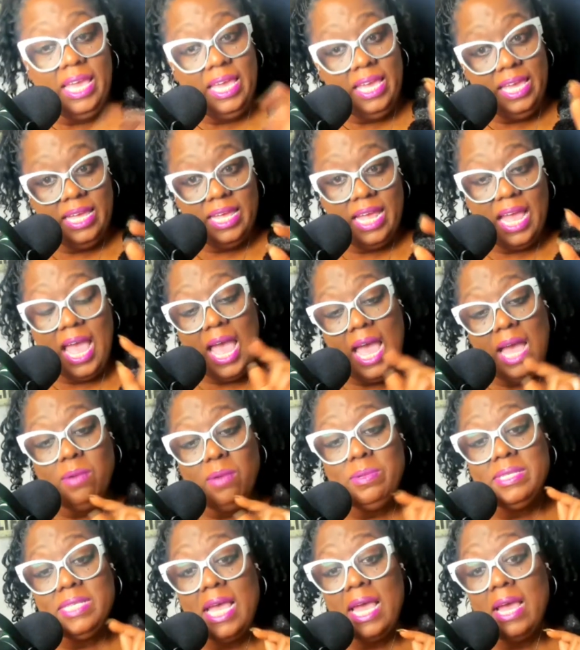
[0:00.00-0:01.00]
And I
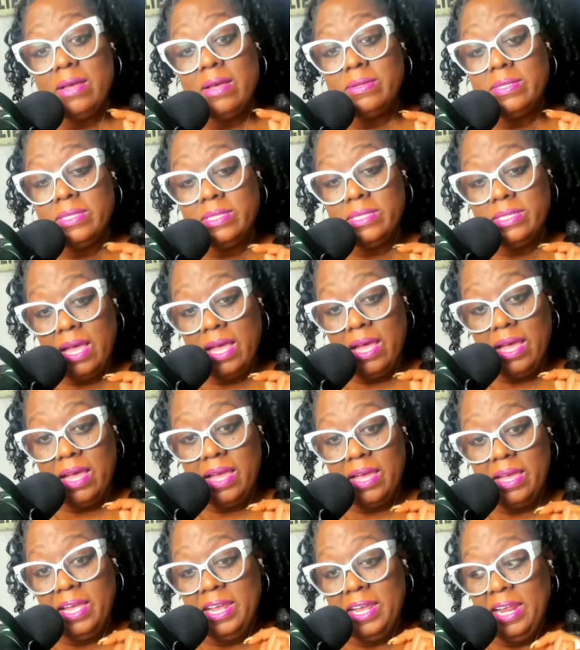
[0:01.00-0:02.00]
was
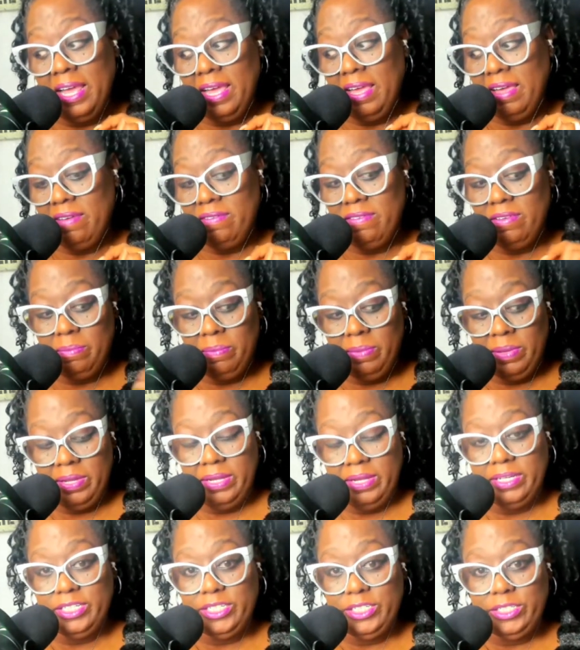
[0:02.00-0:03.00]
outside, and I have a
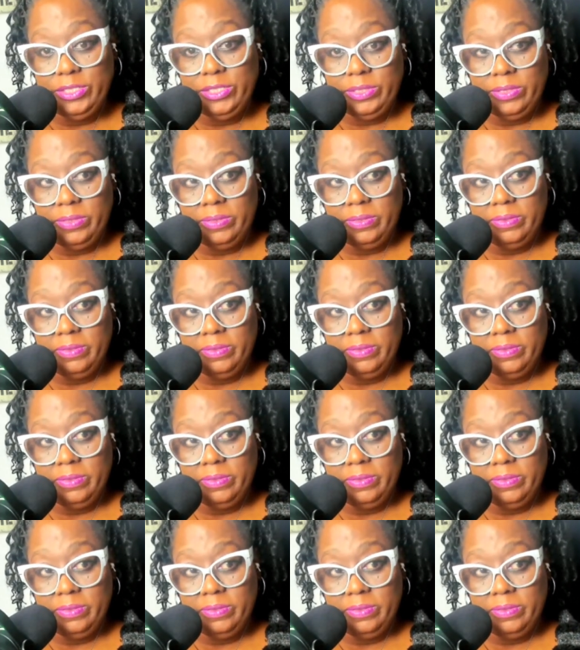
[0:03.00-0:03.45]
picture.